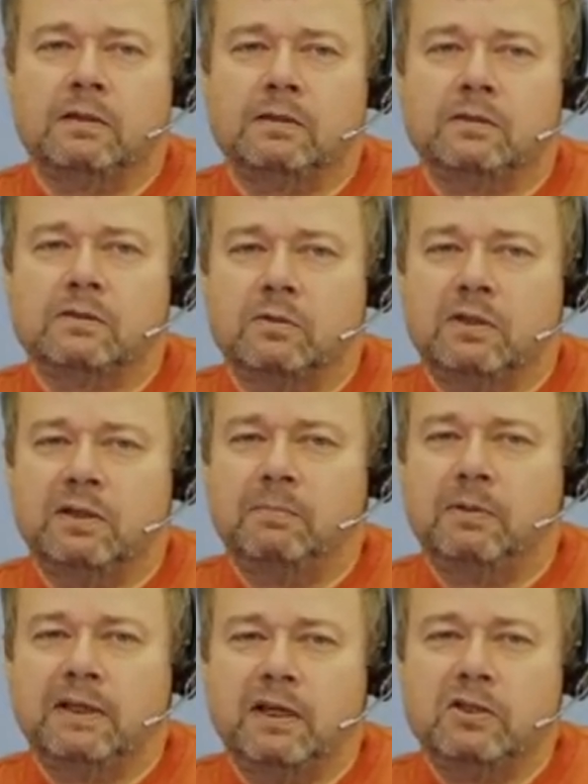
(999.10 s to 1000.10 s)
So the
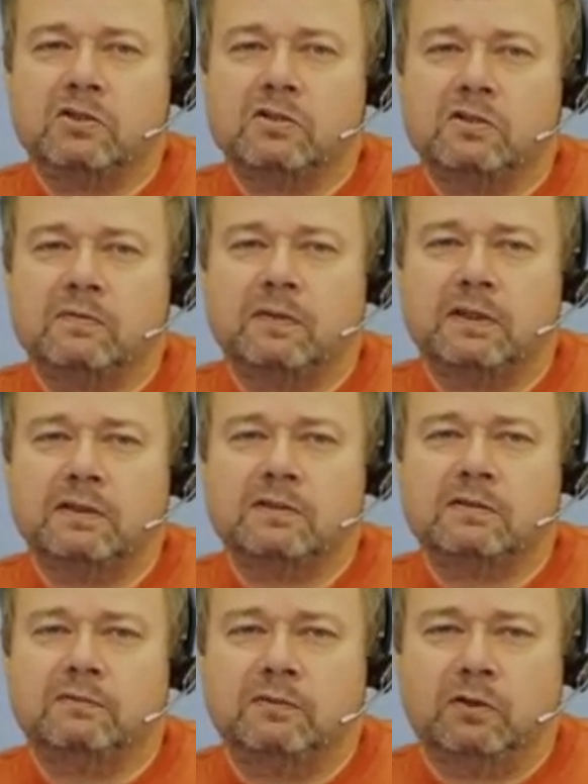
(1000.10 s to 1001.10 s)
implications of
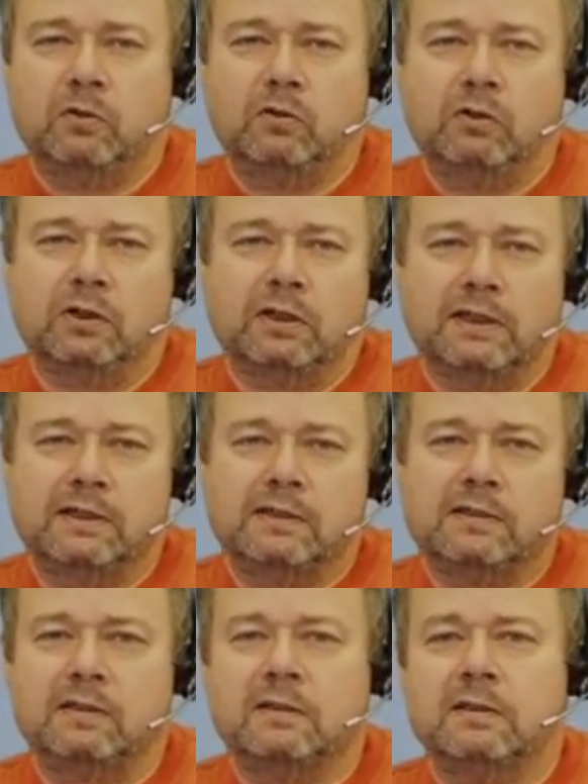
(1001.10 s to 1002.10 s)
this, for Thor at
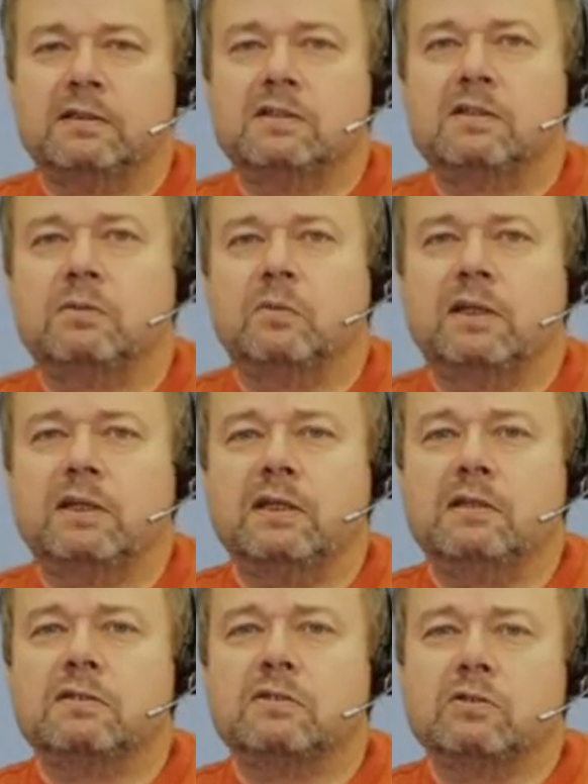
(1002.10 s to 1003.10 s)
least, is that we
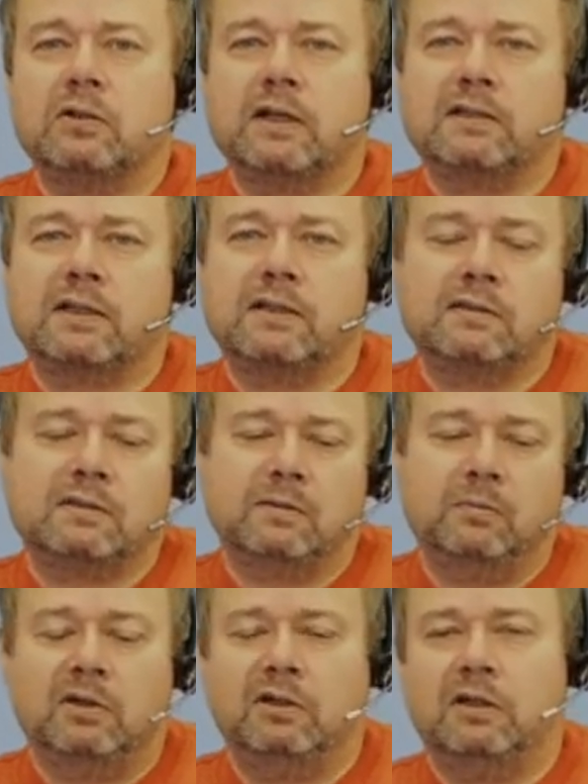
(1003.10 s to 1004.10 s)
need to store our data
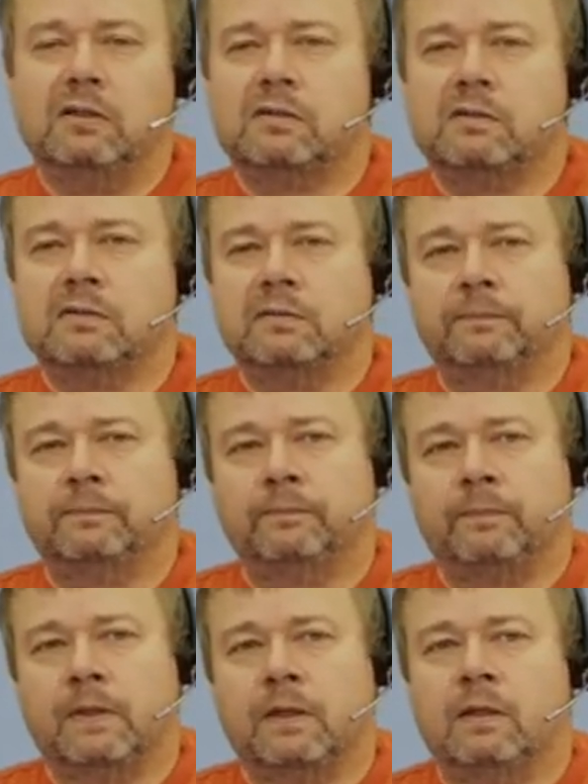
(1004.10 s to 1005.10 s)
somewhere else.
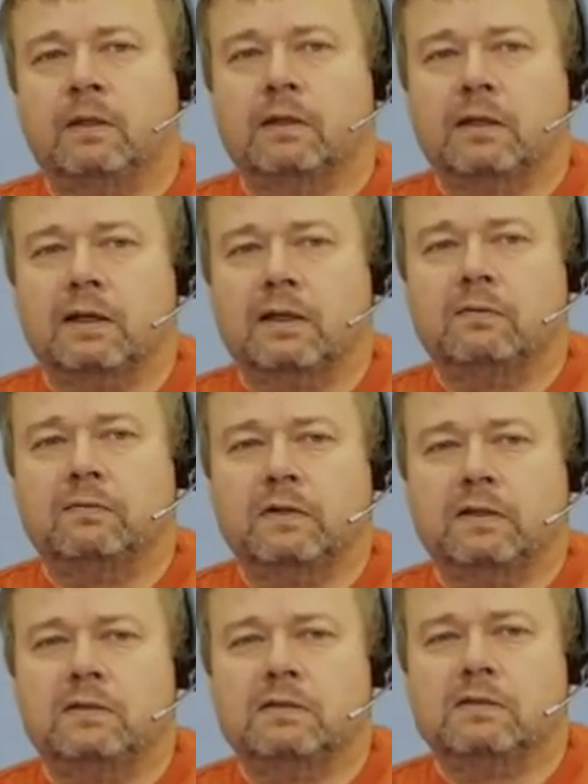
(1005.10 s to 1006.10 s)
Cloud
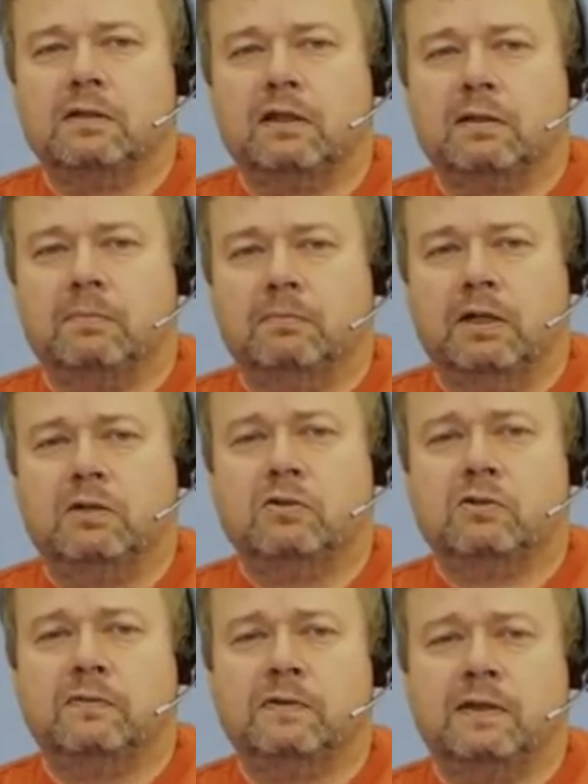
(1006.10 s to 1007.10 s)
vendors like
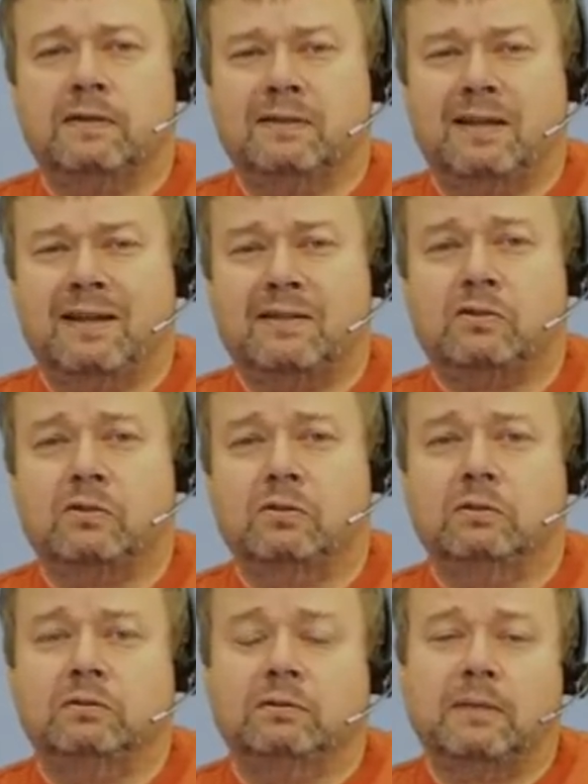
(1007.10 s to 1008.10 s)
Microsoft
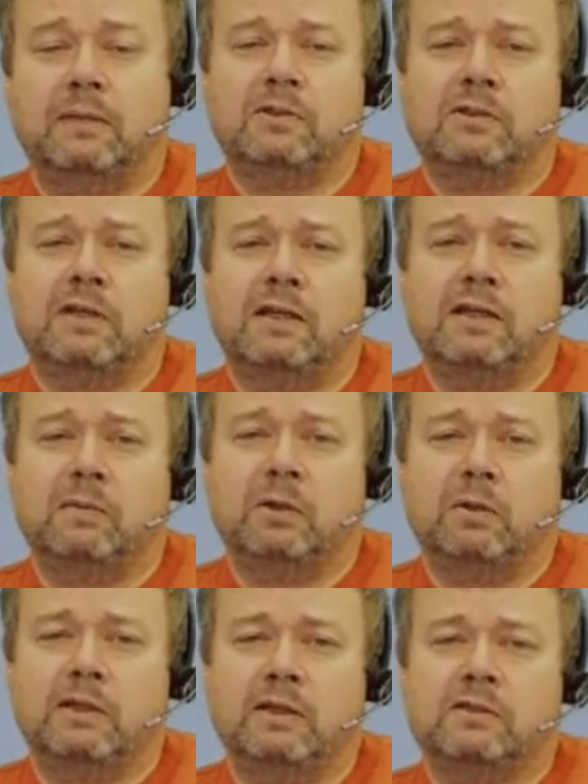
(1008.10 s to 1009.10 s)
Azure, Amazon
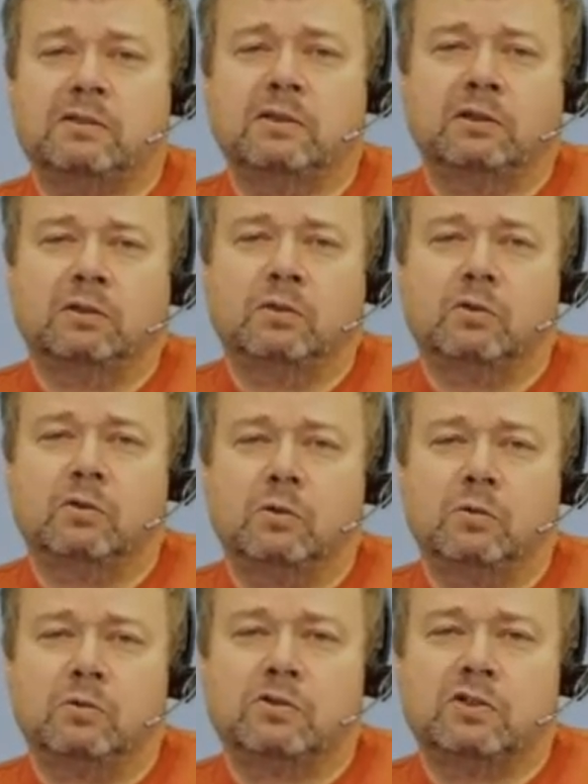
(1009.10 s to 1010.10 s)
AWS, or
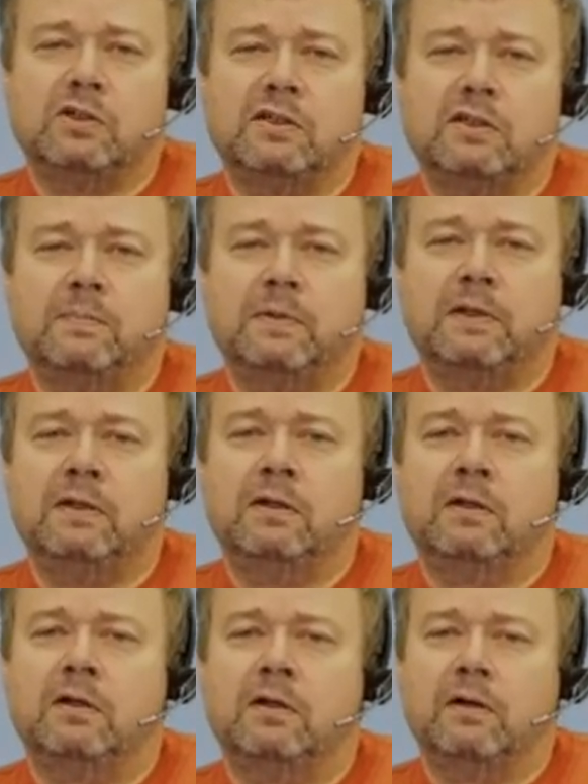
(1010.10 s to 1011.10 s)
Google's GCP
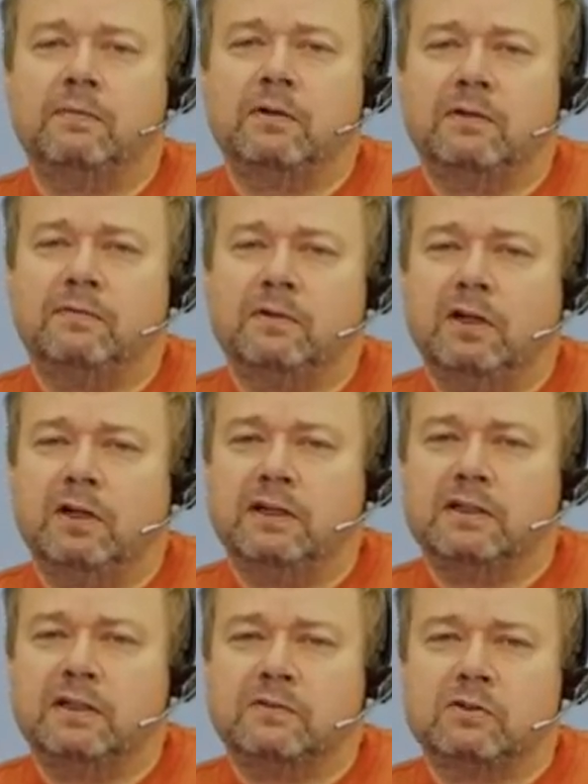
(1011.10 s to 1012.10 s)
offer a
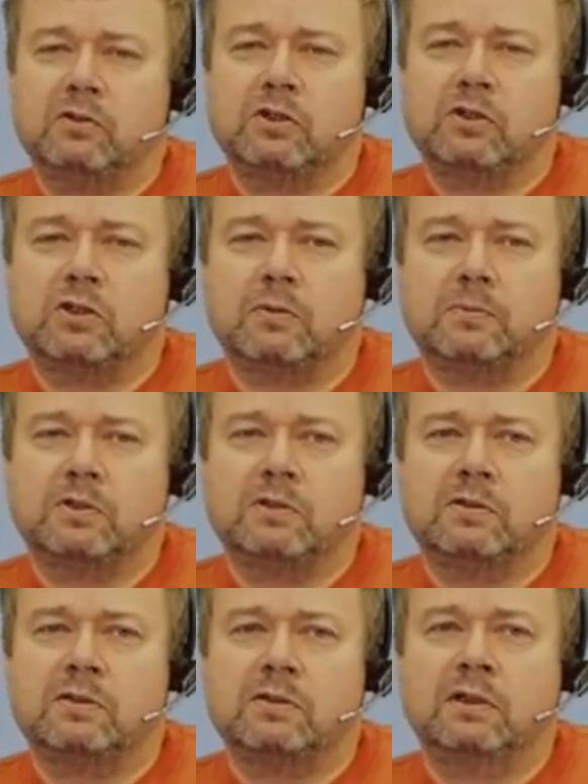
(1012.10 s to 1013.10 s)
variety of storage
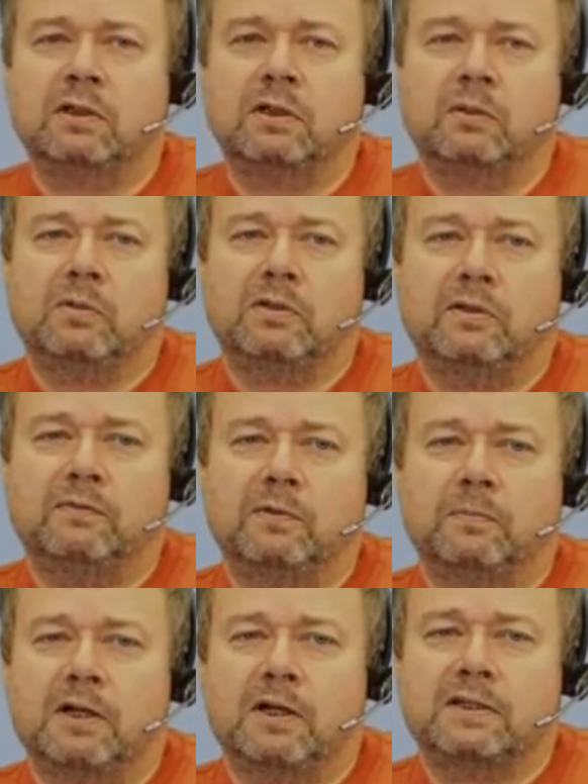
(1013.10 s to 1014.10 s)
options with
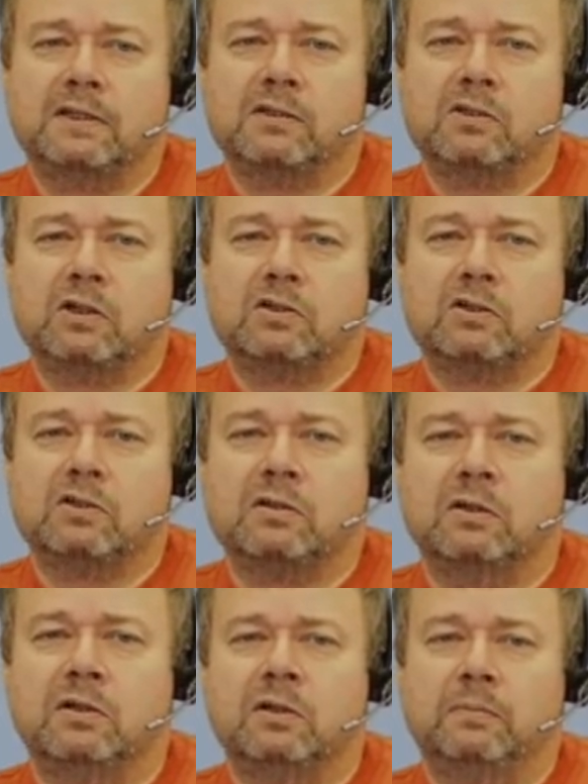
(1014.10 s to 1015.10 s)
different pricing structures,
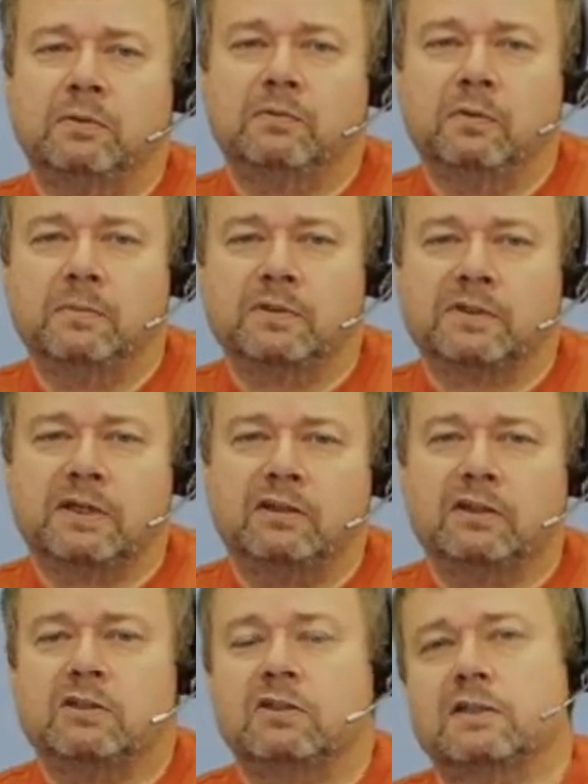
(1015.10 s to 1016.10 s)
performance
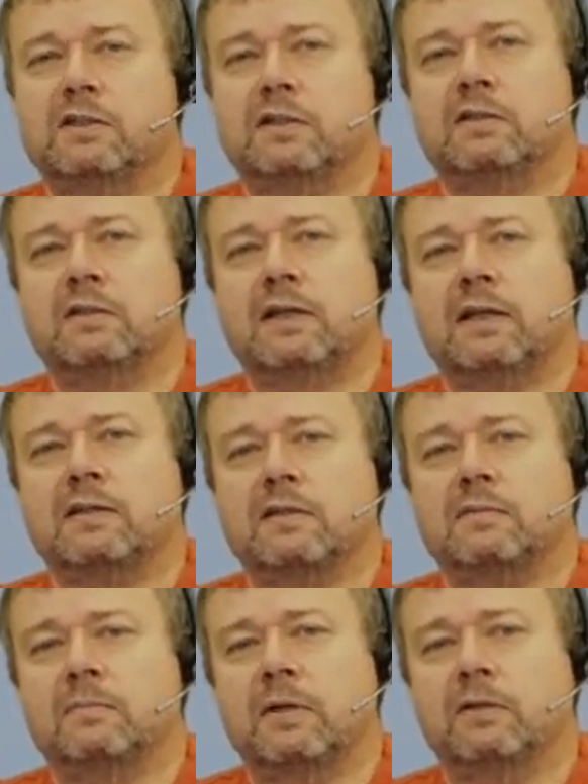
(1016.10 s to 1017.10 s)
characteristics, and
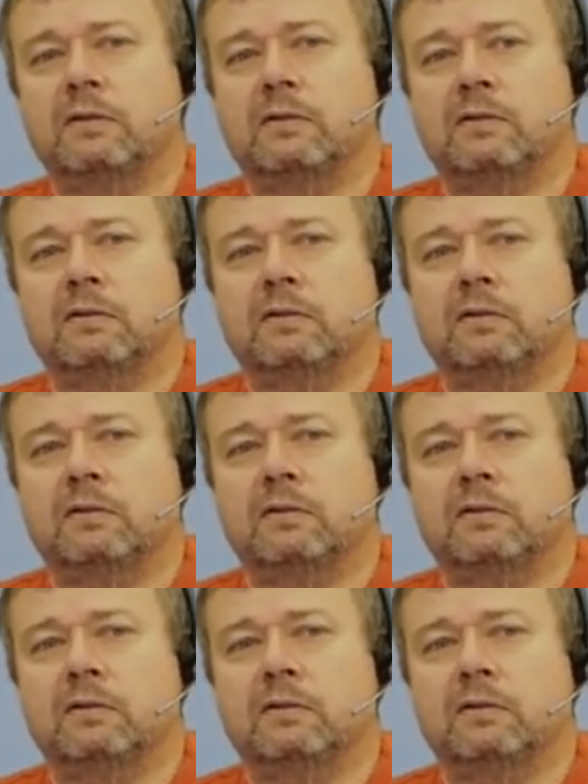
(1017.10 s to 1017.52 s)
access methods.